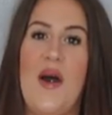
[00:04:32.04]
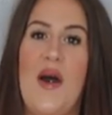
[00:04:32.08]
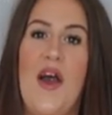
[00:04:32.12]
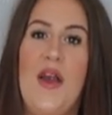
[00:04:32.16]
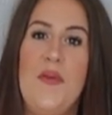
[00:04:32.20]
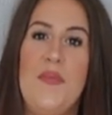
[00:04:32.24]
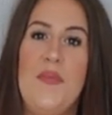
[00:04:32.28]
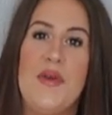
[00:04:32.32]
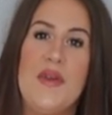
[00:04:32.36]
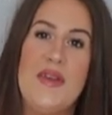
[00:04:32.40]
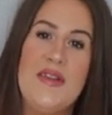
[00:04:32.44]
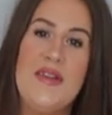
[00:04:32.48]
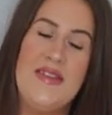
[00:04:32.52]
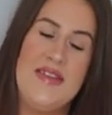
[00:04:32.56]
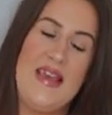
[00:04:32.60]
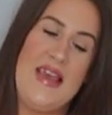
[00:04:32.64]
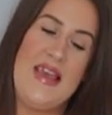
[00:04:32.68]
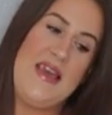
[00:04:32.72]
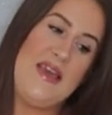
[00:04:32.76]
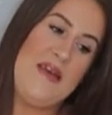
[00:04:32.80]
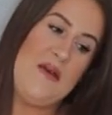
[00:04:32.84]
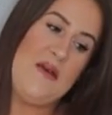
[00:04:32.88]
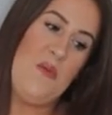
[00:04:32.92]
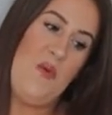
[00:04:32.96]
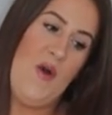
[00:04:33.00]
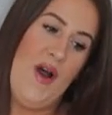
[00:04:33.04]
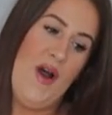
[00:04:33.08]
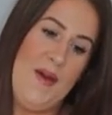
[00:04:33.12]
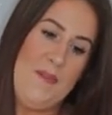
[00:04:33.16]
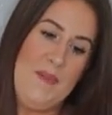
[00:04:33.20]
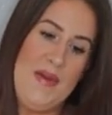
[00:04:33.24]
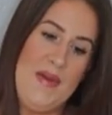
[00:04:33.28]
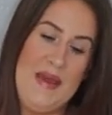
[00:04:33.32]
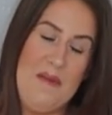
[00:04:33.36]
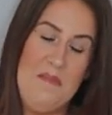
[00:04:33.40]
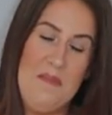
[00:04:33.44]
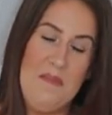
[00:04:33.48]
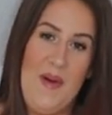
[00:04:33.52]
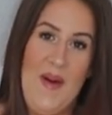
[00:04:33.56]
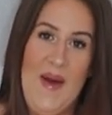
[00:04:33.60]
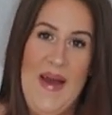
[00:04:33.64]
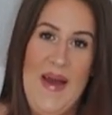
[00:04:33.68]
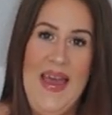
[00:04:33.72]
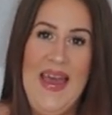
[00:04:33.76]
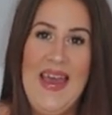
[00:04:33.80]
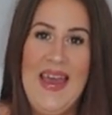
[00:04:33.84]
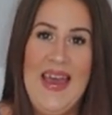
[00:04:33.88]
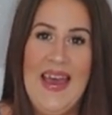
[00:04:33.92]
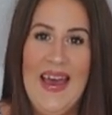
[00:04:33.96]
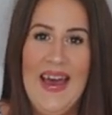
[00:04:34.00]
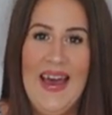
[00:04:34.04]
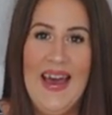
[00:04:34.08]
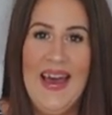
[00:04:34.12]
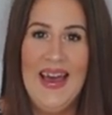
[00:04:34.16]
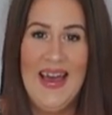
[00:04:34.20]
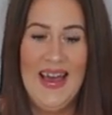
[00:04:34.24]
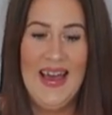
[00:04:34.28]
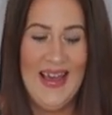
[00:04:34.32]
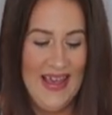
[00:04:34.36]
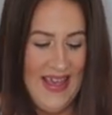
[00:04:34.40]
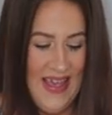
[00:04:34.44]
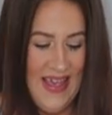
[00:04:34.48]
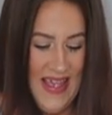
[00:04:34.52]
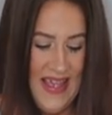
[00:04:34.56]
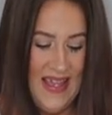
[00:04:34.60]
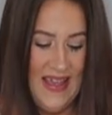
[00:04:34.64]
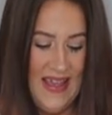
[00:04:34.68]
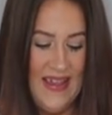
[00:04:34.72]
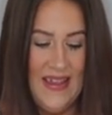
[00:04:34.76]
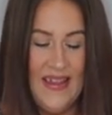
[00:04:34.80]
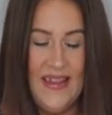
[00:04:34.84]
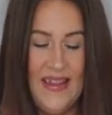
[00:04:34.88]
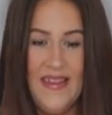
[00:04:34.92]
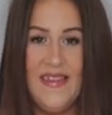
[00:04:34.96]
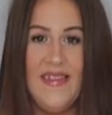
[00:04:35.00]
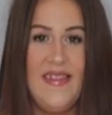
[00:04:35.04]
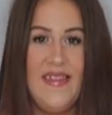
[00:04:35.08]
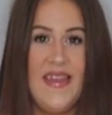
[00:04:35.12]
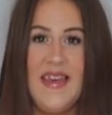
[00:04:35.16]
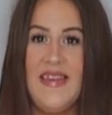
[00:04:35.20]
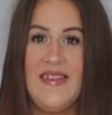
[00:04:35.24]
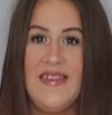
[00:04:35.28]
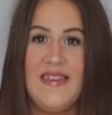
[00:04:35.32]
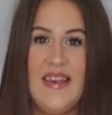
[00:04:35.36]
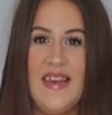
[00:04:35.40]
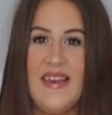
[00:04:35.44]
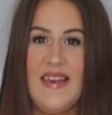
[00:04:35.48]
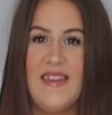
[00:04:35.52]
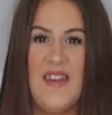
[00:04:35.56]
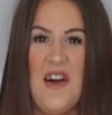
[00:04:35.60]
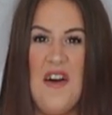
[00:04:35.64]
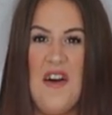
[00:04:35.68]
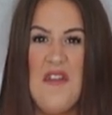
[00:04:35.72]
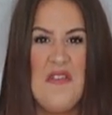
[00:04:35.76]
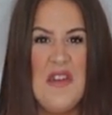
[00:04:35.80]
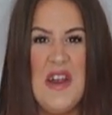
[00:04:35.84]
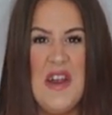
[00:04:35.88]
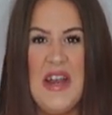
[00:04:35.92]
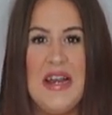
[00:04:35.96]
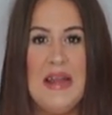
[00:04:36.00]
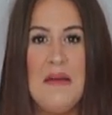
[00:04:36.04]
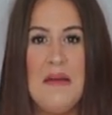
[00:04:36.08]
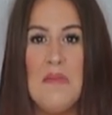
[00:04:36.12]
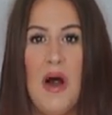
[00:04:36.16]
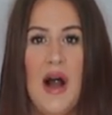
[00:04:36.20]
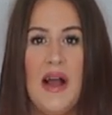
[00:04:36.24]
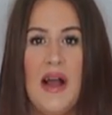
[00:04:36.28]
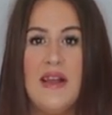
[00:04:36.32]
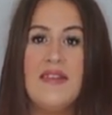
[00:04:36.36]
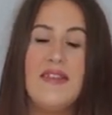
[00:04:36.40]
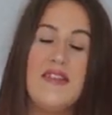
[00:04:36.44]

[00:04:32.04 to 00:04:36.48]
I hope you can see what I mean by these things aren't really my